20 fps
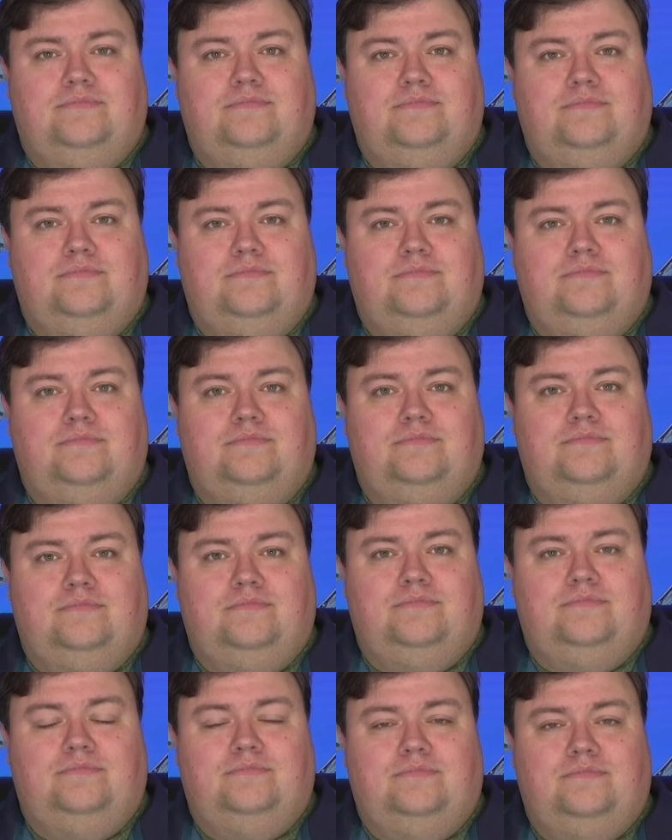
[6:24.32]

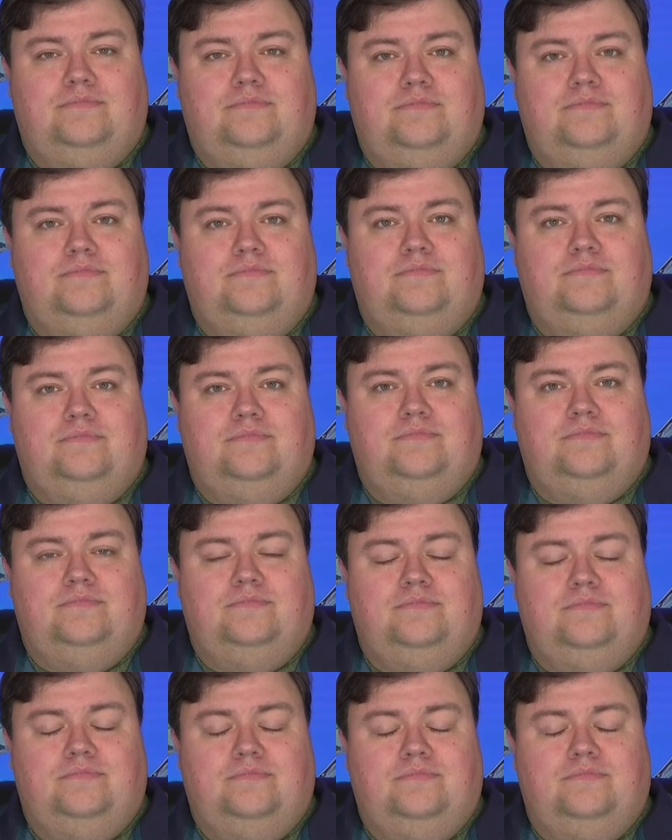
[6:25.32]

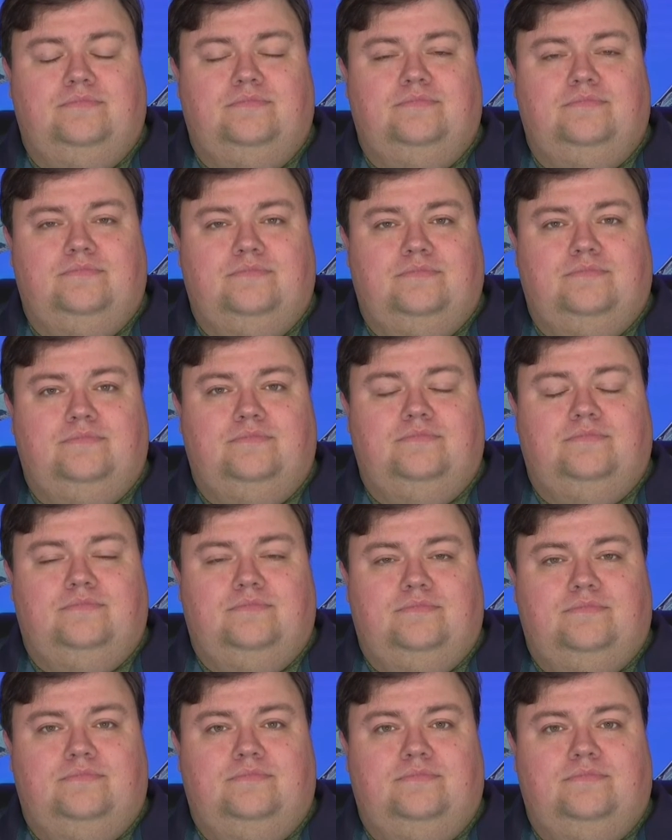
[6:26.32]

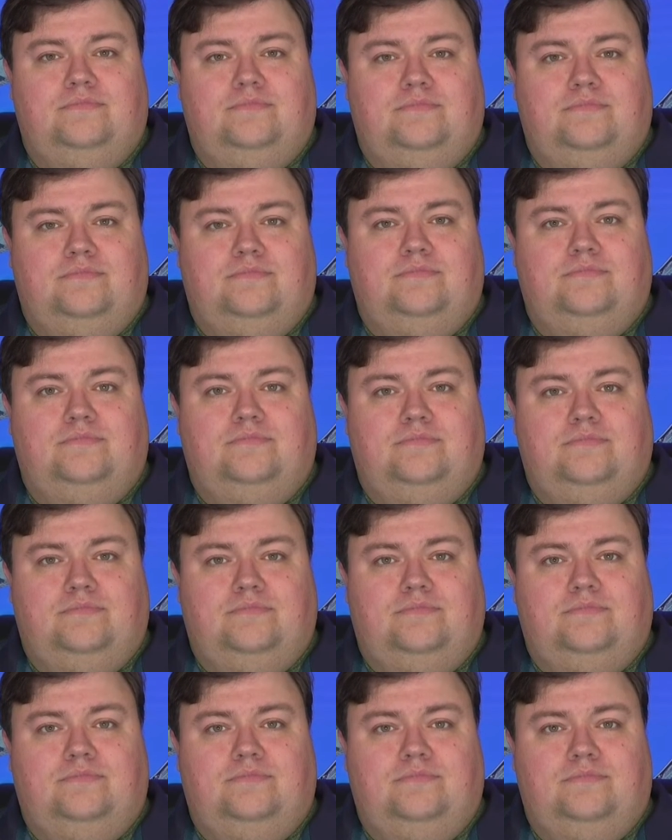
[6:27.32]

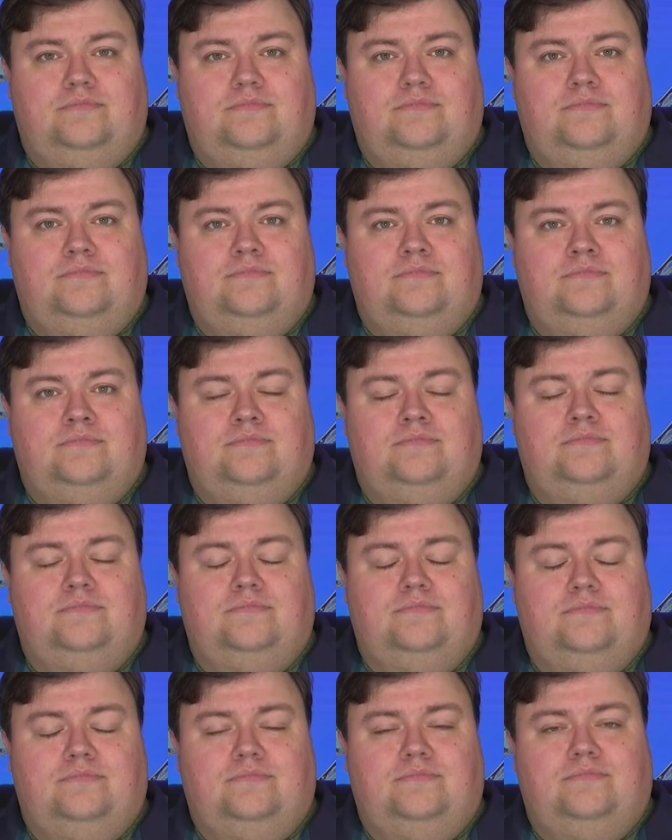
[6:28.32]

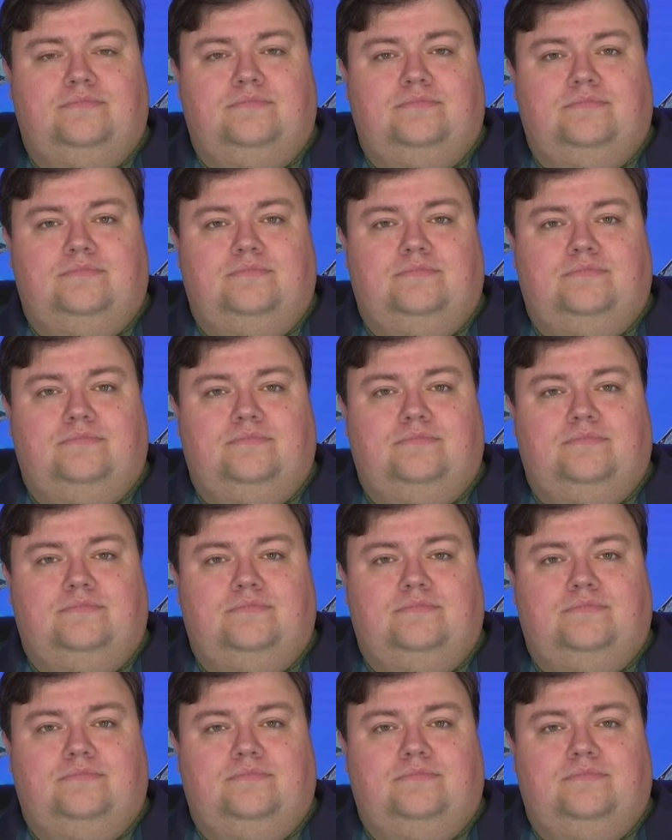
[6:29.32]
No words are spoken by the person on screen.